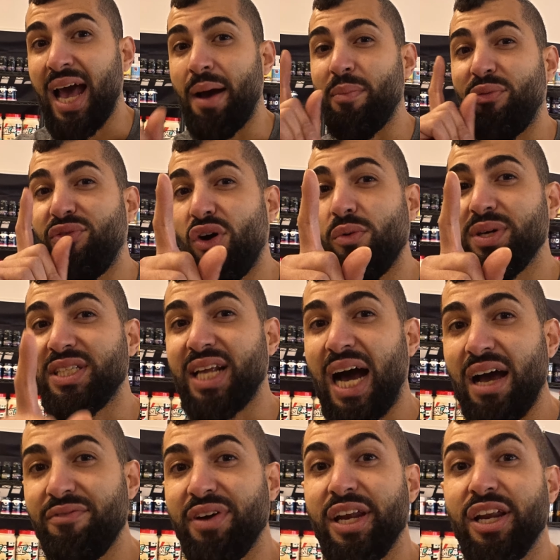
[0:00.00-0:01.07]
And before we
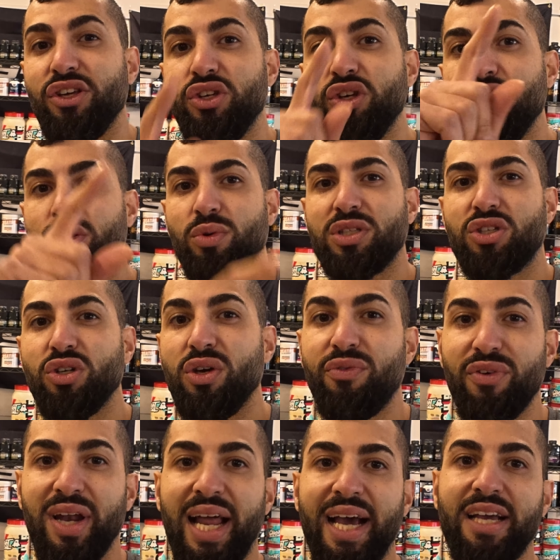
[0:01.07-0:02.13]
dive in, you know what to do. If
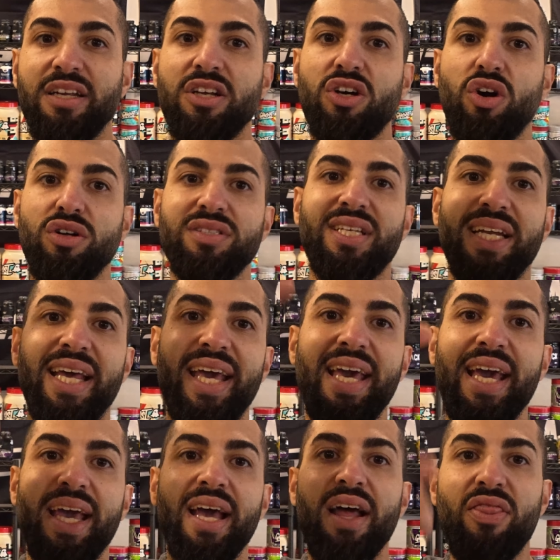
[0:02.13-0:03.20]
you're liking the content,
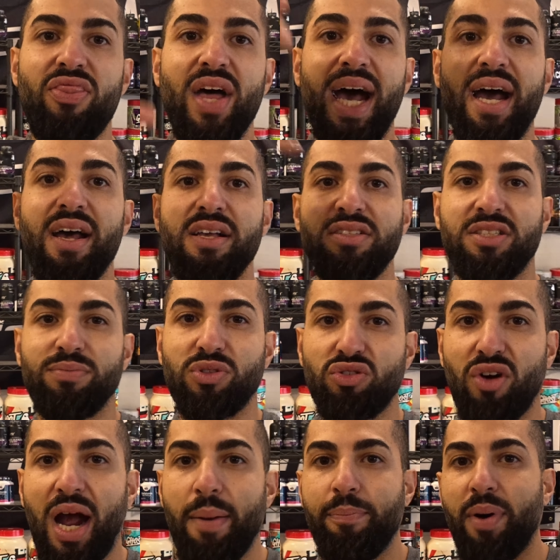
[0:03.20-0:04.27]
hit that
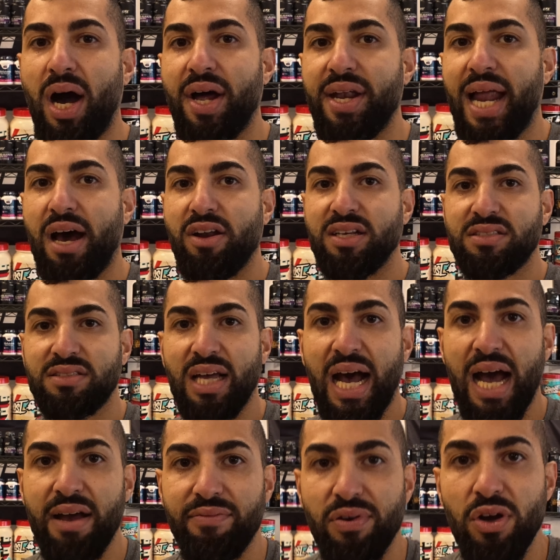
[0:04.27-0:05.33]
subscribe button. Now let's
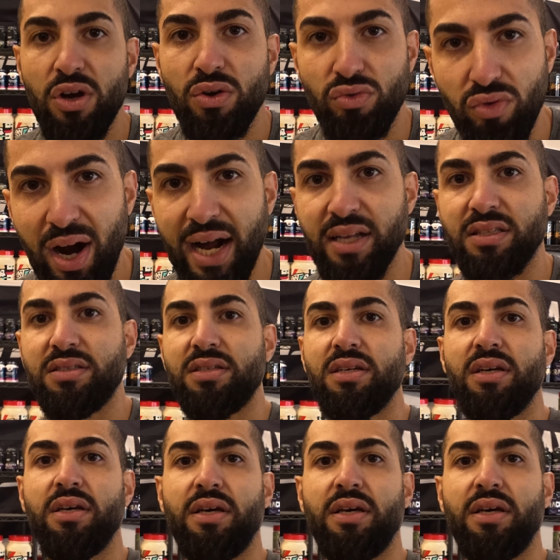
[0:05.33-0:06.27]
dive right